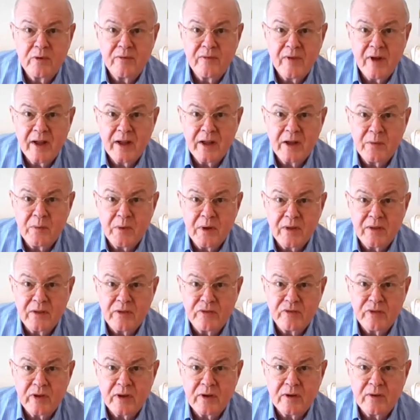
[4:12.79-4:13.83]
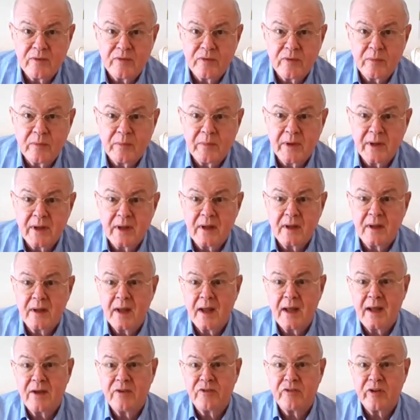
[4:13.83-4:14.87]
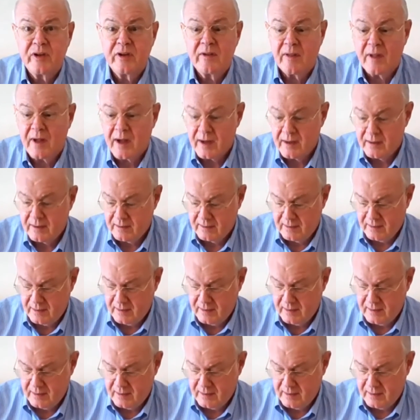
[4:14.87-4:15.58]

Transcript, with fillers: to evaluate the signal from the AC line.